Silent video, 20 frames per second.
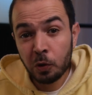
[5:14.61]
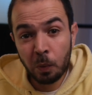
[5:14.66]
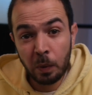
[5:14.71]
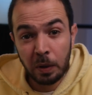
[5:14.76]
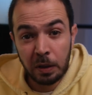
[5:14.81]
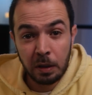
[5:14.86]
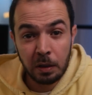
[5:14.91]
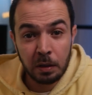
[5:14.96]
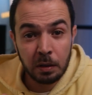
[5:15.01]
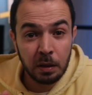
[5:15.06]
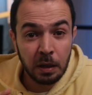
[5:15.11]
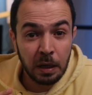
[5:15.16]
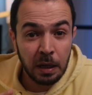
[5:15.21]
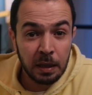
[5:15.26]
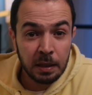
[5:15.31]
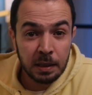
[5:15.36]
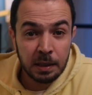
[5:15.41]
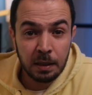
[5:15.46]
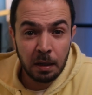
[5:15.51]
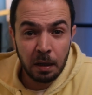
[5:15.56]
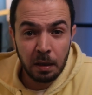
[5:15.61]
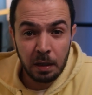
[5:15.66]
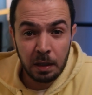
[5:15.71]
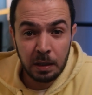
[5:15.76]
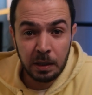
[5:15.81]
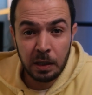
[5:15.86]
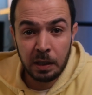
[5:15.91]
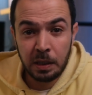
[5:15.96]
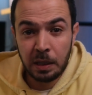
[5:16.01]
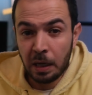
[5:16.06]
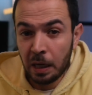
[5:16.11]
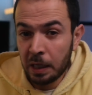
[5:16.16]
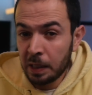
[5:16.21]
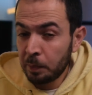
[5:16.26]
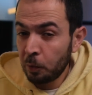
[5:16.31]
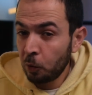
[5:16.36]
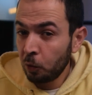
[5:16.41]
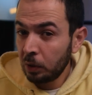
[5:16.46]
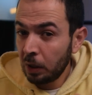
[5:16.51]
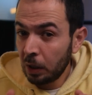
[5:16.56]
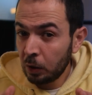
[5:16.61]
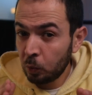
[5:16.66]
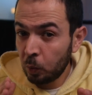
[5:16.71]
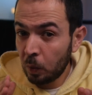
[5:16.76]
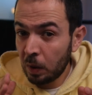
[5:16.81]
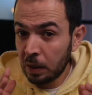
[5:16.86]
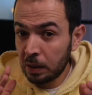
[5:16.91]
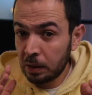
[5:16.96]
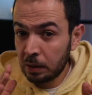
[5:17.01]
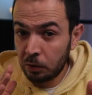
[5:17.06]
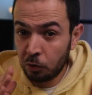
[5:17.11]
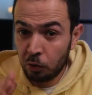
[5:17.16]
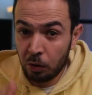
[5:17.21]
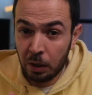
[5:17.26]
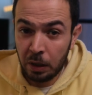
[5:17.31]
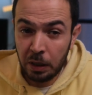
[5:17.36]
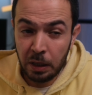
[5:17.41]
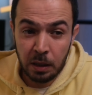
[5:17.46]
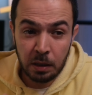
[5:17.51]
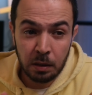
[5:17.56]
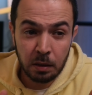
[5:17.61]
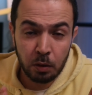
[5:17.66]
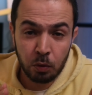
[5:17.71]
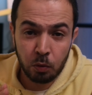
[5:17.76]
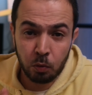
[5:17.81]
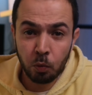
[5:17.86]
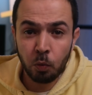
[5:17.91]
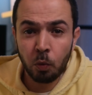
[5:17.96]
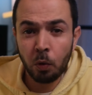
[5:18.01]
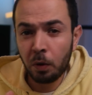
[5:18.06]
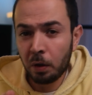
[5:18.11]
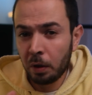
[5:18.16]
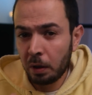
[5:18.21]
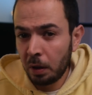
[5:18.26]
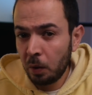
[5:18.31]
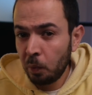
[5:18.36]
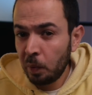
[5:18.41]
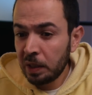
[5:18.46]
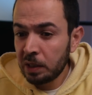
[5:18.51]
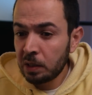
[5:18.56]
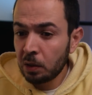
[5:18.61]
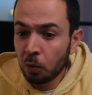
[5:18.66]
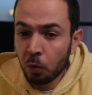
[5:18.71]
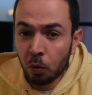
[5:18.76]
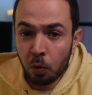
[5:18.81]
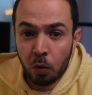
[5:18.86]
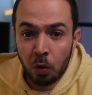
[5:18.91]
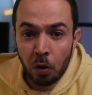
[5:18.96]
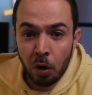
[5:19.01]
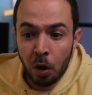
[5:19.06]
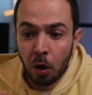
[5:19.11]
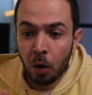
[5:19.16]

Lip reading: whether the Insta360 Ace Pro that was released 2 or 3 weeks ago,